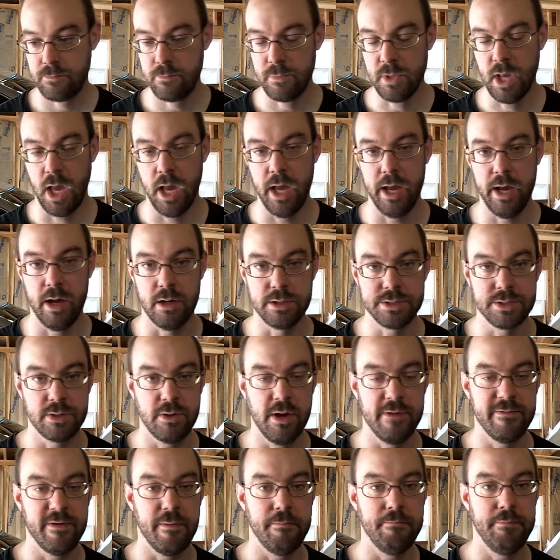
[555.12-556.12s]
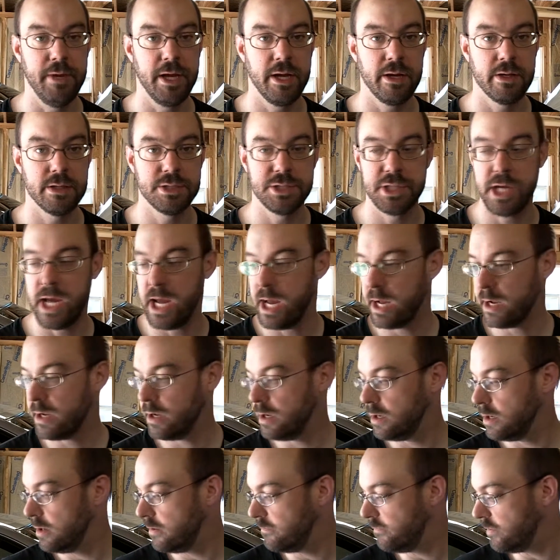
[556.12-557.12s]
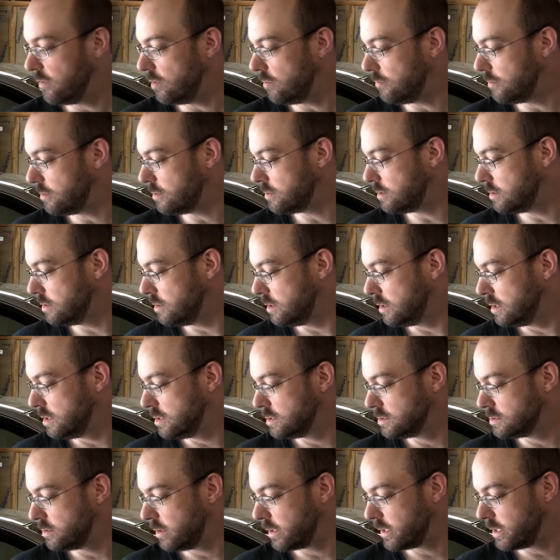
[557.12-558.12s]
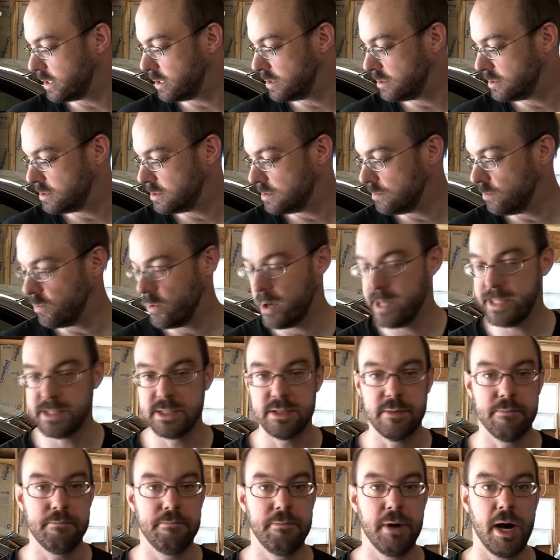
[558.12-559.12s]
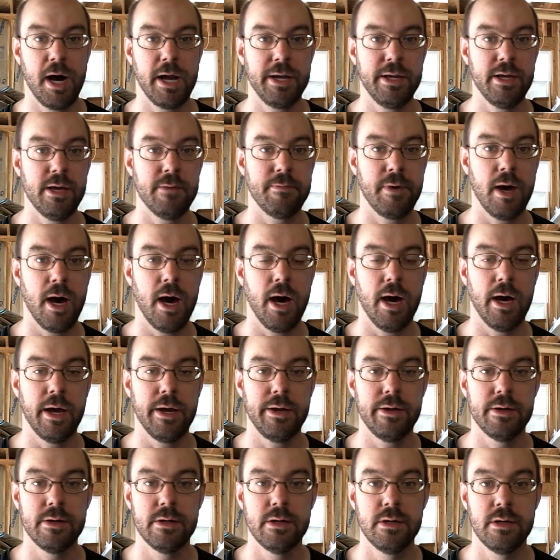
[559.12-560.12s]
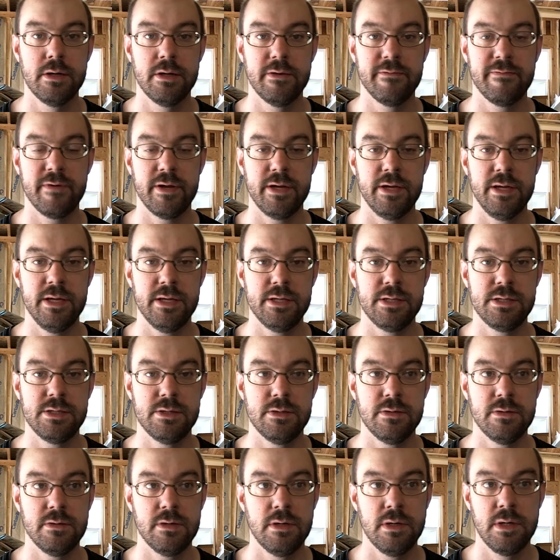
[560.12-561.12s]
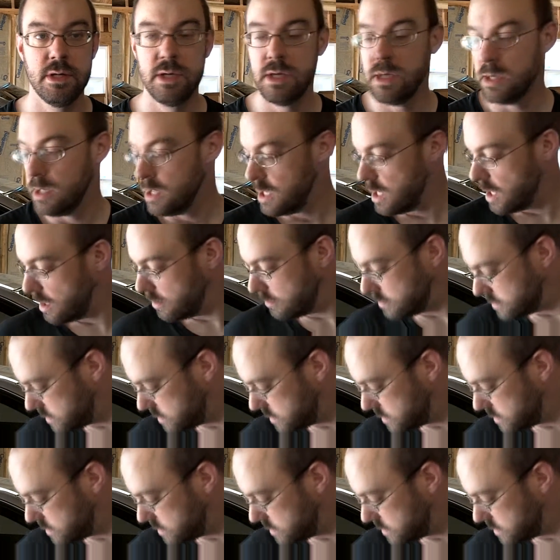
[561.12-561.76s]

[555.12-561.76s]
I also have a bigger jack available, so I could raise the body up higher if I need to. I would